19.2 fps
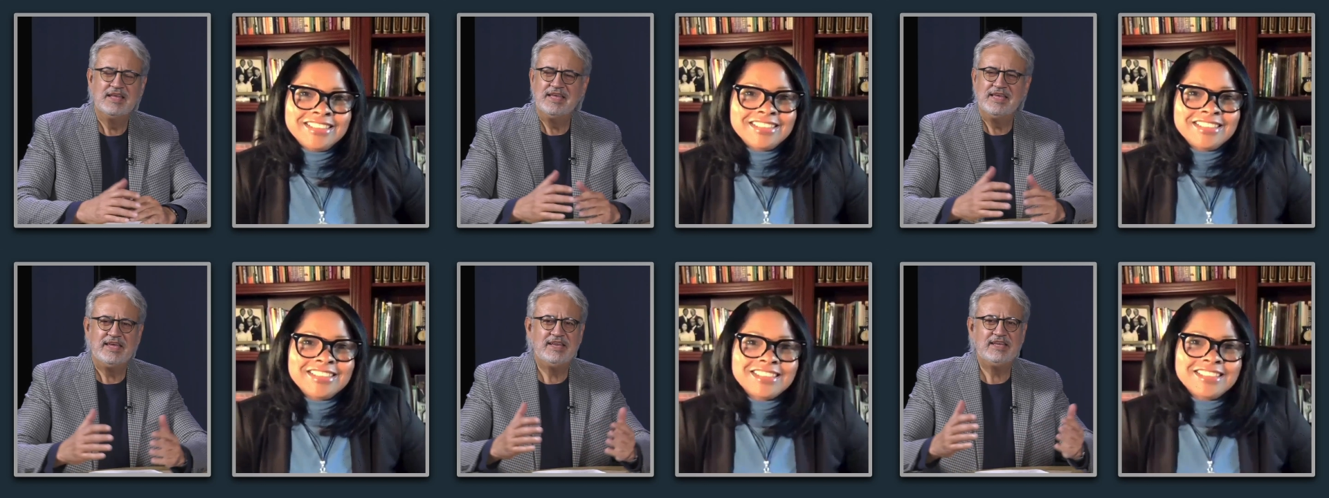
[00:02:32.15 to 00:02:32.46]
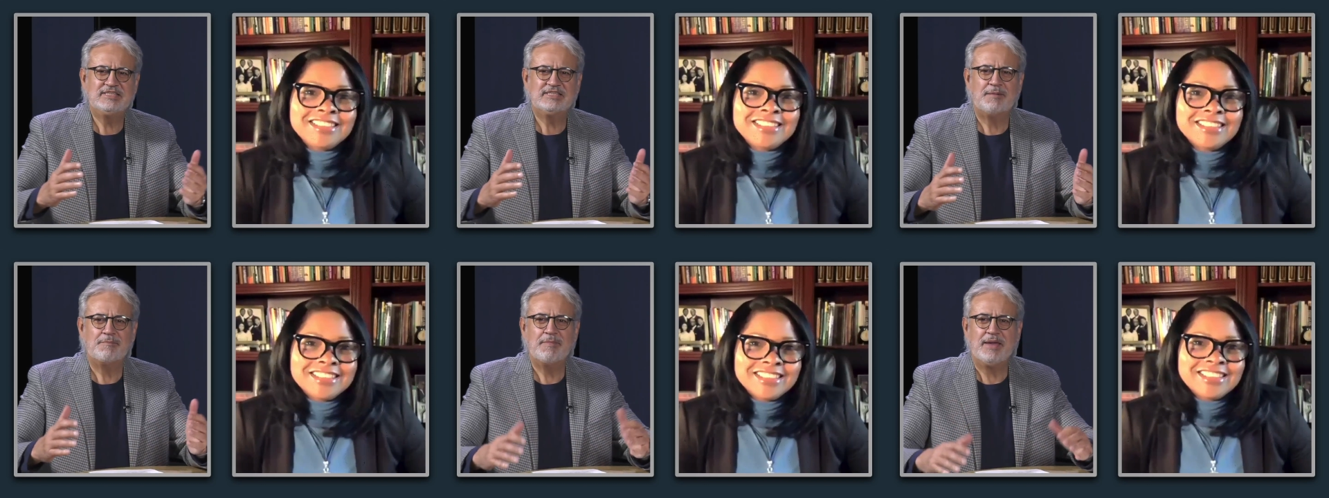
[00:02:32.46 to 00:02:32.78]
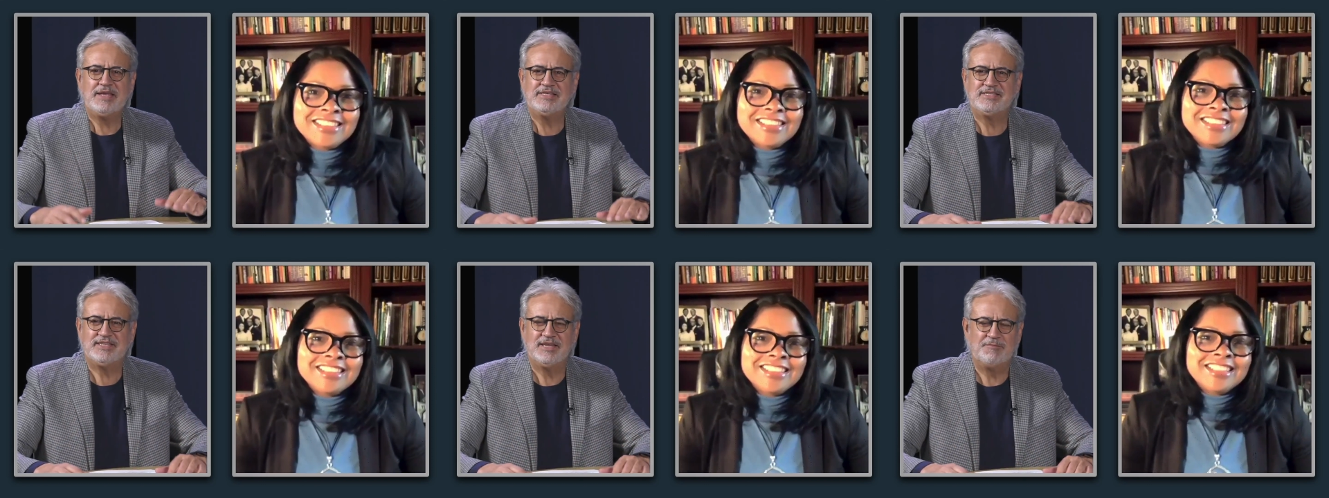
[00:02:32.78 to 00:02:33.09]
Speaker 1: It is
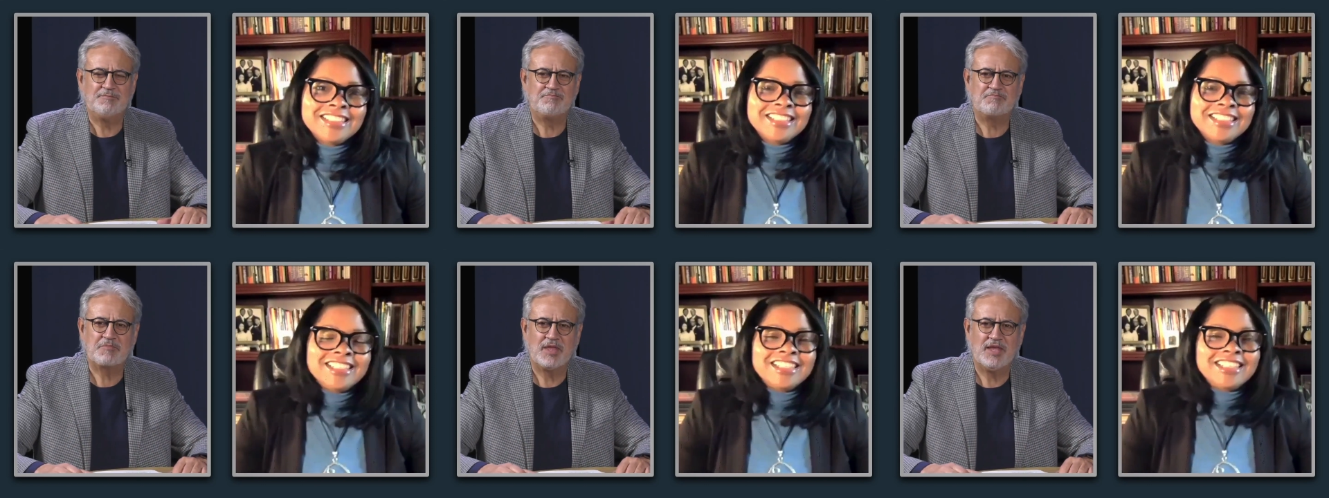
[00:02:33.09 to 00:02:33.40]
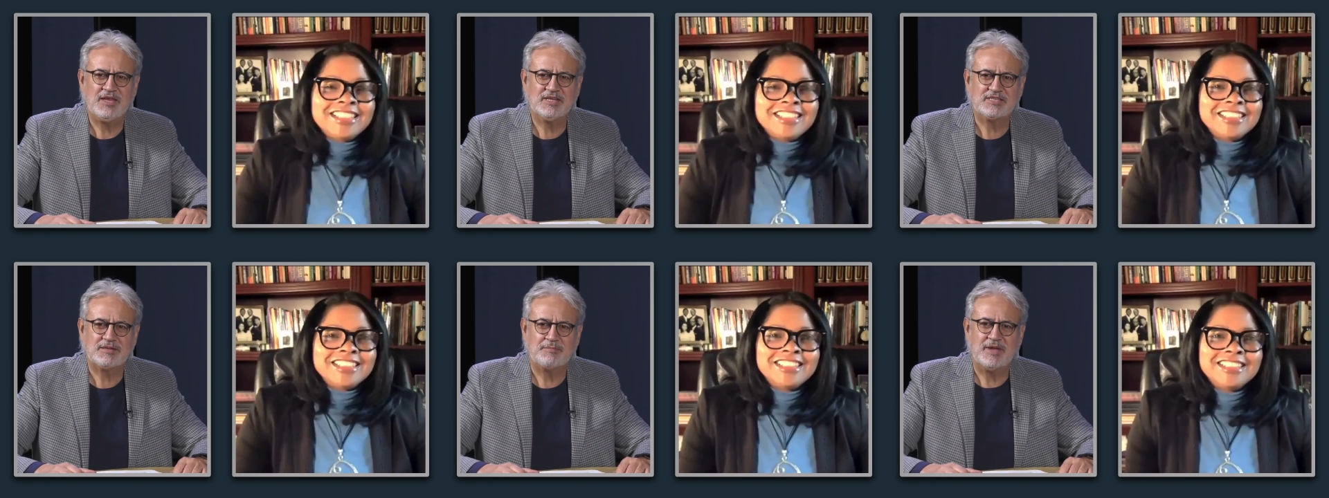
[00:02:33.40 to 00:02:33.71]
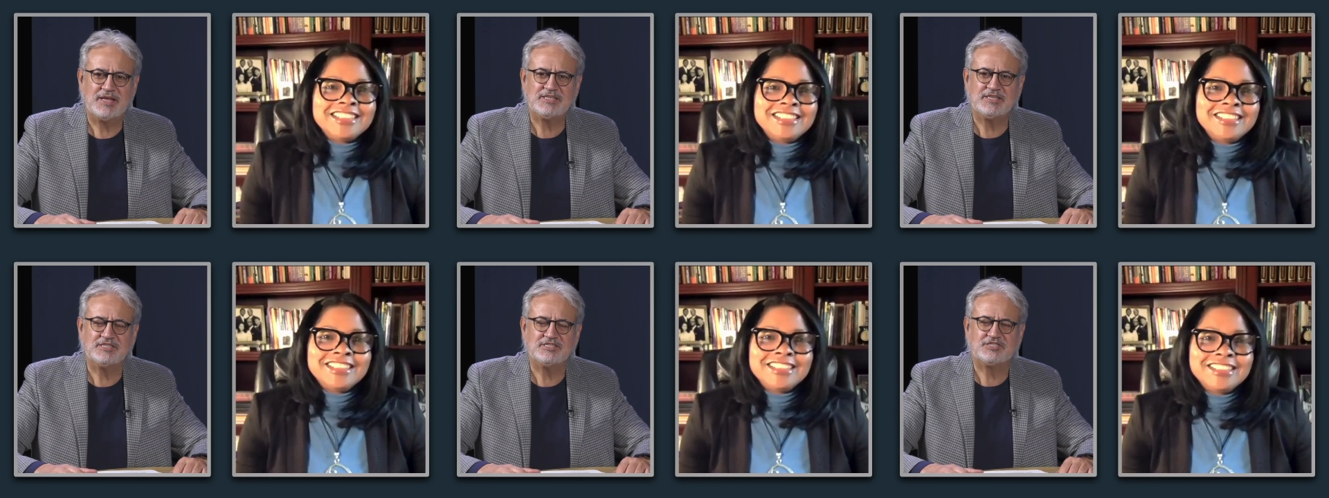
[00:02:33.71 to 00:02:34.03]
amazing. It is
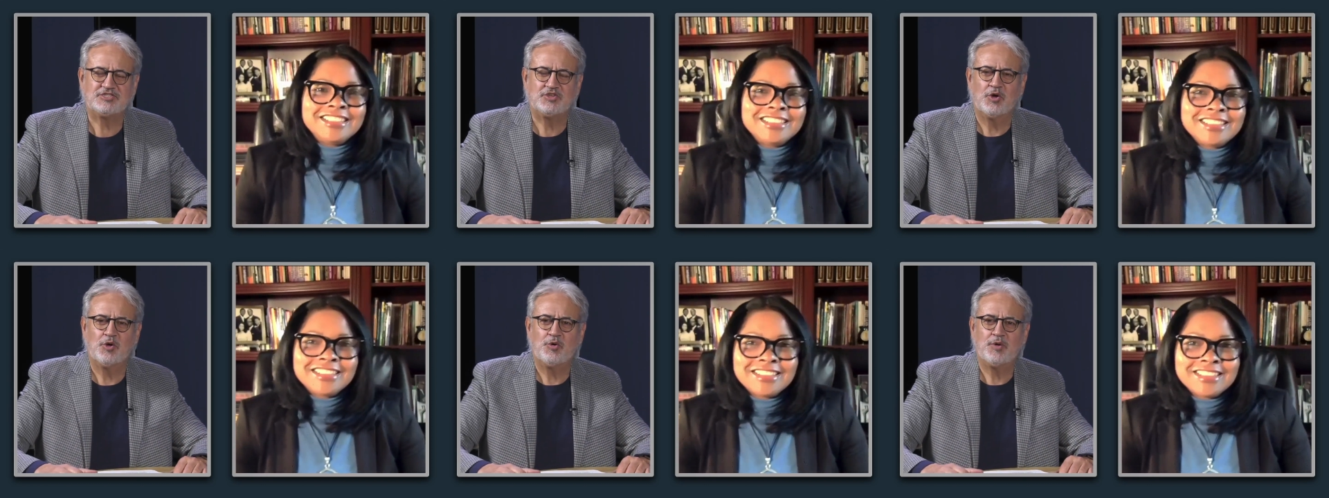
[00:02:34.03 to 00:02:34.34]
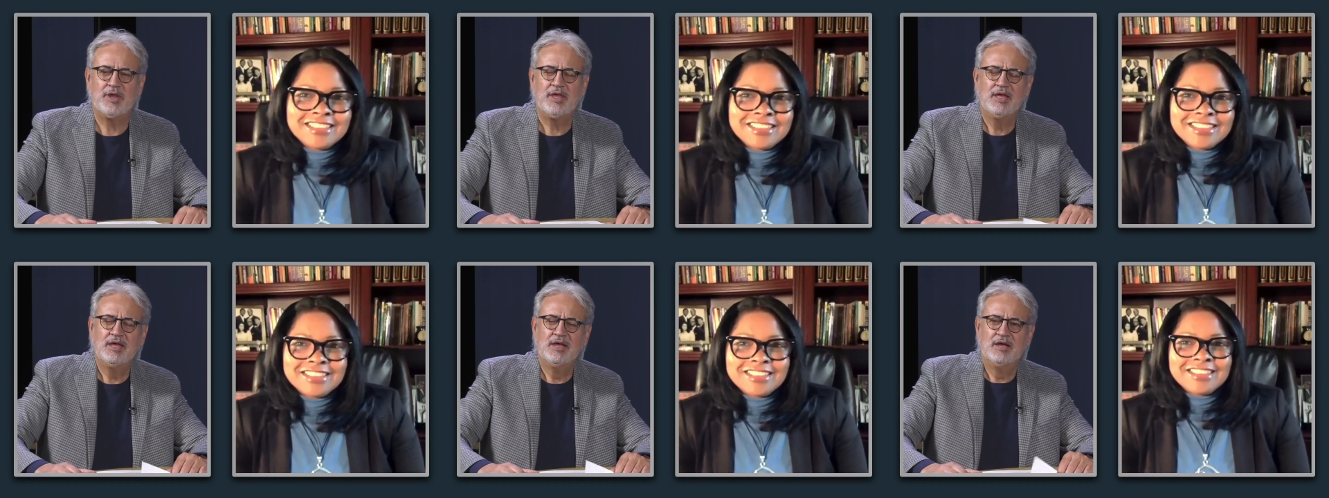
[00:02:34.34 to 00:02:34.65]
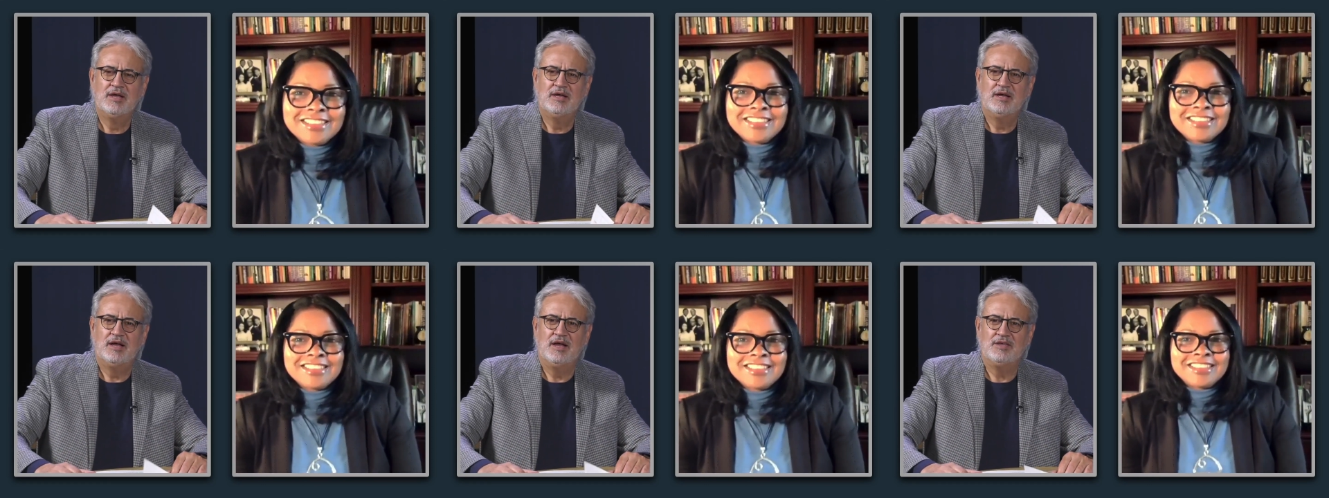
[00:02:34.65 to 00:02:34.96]
amazing story.
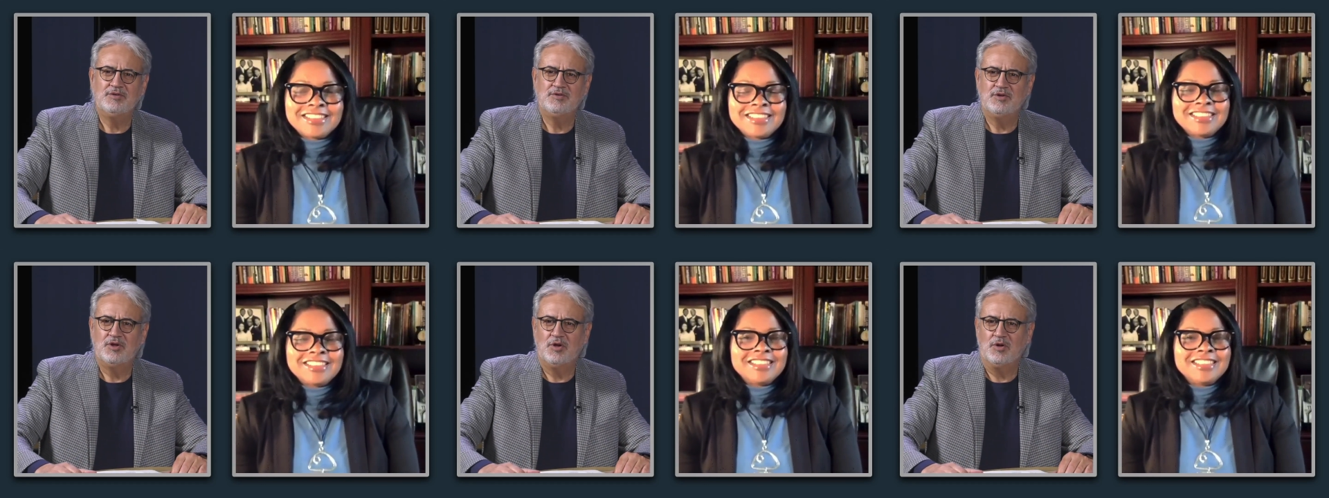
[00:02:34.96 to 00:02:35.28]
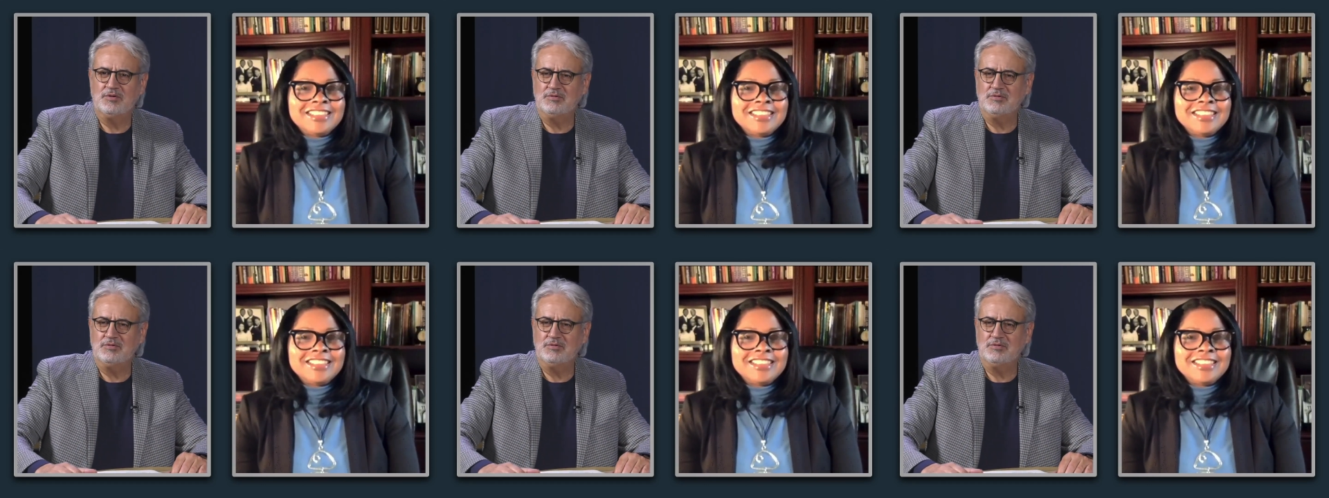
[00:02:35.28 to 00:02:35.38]
And you know,